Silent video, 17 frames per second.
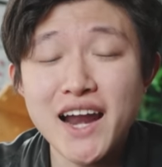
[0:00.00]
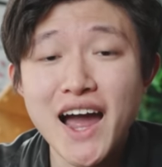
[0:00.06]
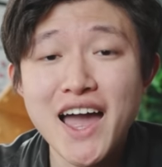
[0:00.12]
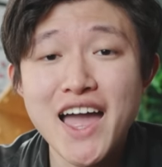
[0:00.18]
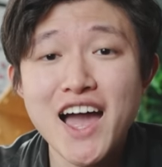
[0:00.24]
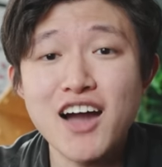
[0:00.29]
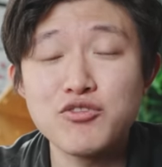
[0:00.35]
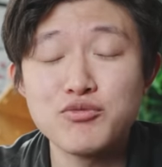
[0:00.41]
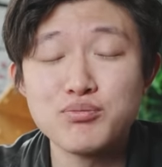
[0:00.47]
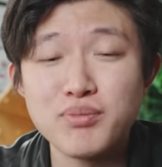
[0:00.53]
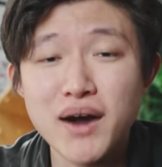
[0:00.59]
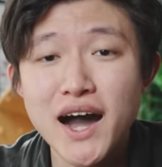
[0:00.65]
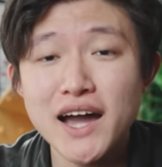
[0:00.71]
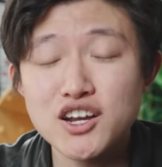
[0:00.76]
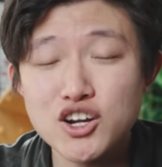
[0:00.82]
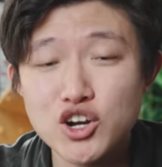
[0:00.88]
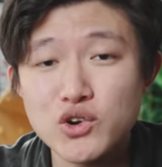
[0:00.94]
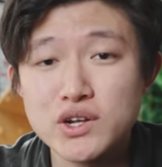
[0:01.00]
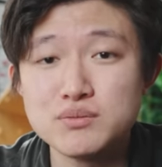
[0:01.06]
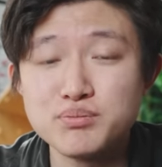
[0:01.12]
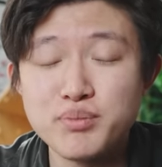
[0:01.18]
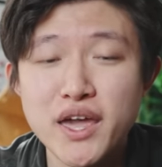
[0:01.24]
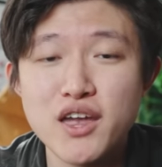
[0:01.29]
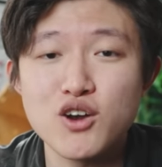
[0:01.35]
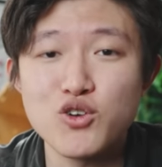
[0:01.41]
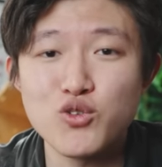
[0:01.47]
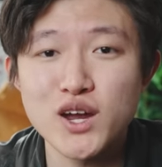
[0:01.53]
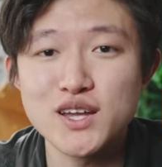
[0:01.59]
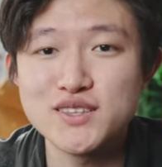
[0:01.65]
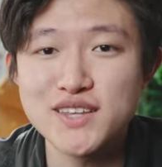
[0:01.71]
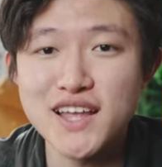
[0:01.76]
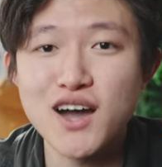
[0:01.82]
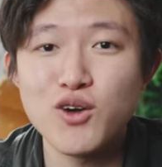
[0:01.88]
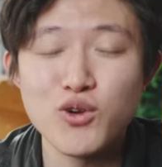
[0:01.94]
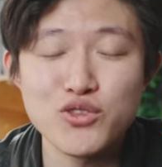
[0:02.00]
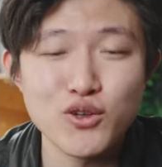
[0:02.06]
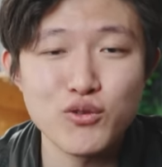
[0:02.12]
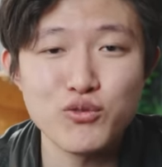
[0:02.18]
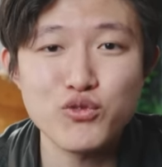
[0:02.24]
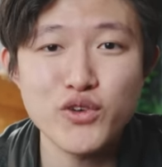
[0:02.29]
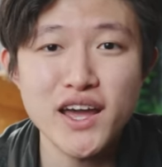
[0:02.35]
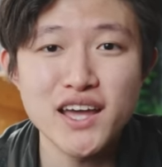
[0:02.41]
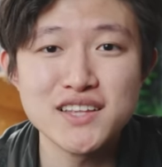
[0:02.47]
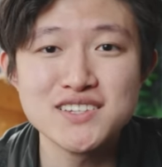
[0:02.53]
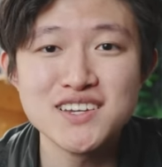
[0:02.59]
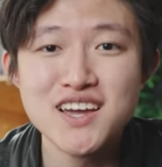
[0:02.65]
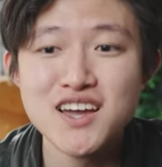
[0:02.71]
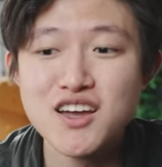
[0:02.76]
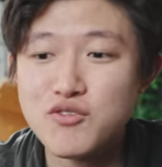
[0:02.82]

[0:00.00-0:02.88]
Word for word: I have my current pair right now with a friend